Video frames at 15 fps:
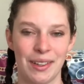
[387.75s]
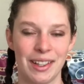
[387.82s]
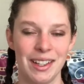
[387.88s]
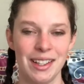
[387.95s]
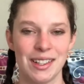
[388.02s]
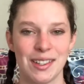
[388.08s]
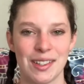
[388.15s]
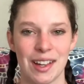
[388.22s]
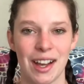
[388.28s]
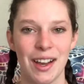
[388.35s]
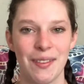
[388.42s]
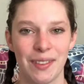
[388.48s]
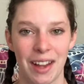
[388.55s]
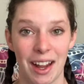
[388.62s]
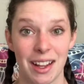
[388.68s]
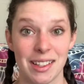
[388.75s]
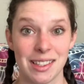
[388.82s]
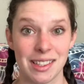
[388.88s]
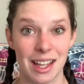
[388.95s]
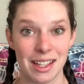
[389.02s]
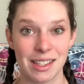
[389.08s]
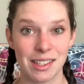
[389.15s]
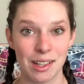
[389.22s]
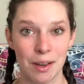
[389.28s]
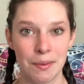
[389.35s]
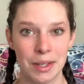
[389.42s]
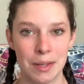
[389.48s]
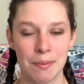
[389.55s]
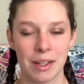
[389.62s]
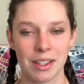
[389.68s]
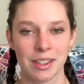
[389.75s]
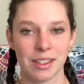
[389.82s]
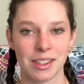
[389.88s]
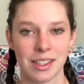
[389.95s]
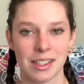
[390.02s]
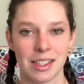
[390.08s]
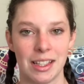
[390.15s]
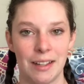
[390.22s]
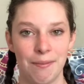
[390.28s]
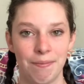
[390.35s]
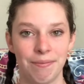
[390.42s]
Good job, guys. That's so many muscles, isn't it?